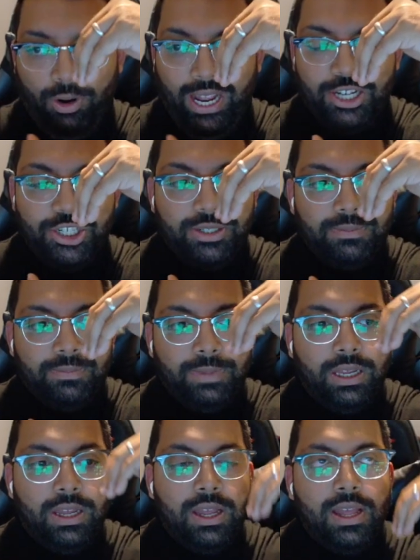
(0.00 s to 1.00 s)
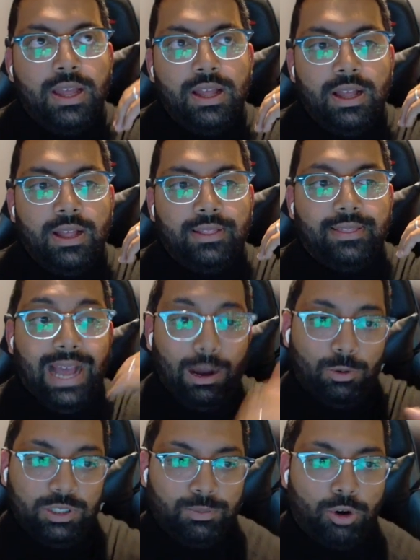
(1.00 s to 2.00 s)
creation.
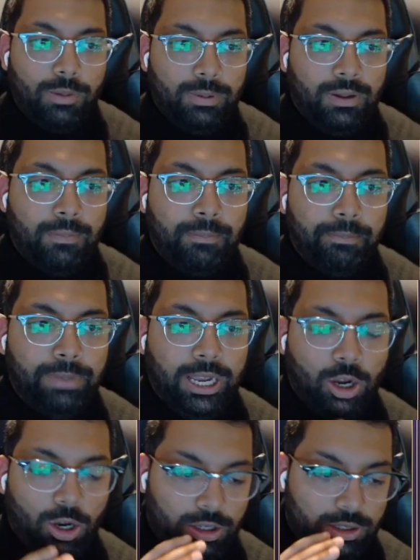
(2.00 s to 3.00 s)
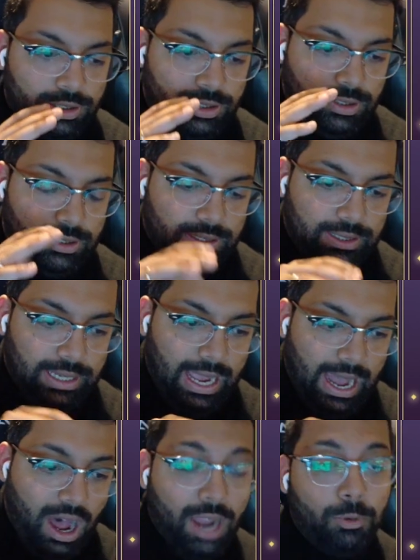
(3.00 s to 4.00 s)
That was a problem because
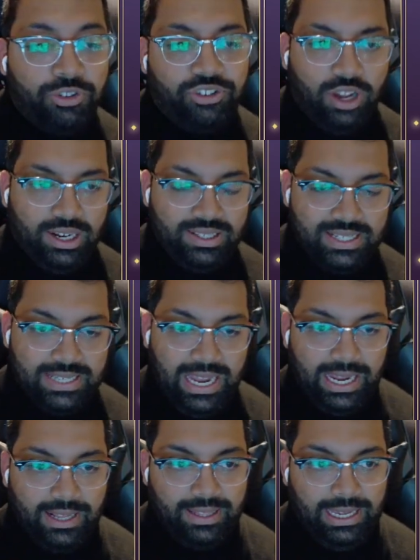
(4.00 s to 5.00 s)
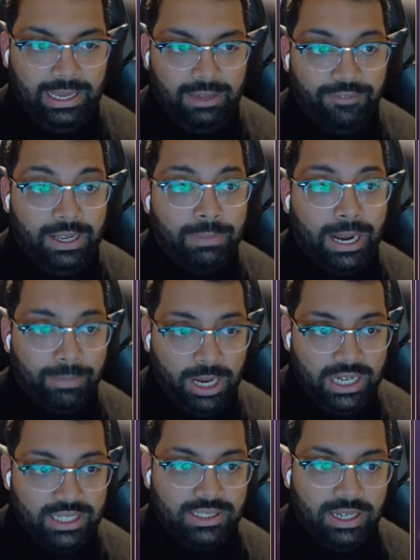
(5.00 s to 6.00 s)
I was starting to take the feedback
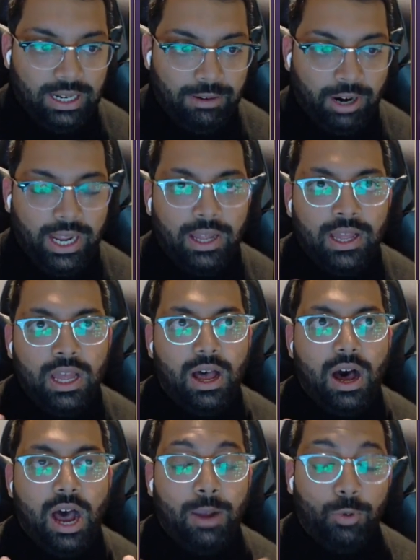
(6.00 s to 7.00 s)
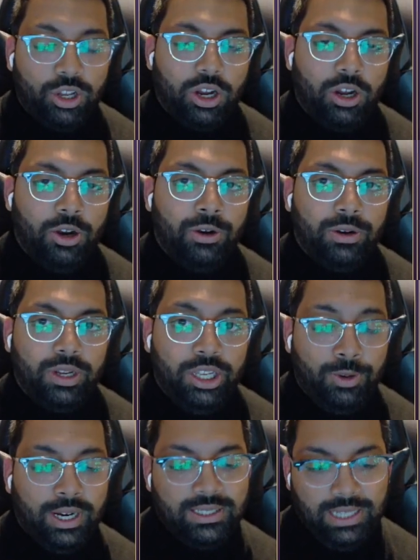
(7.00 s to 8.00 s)
personally, right? I would go,
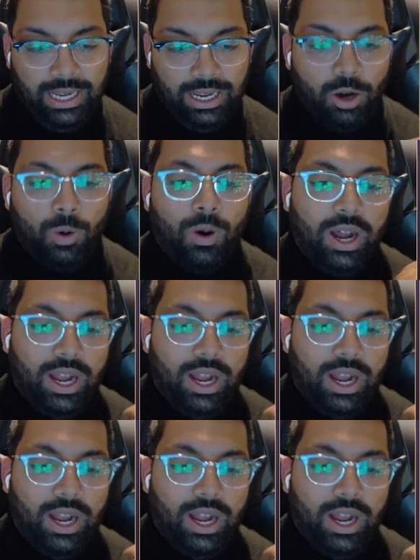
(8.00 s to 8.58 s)
you guys say, oh,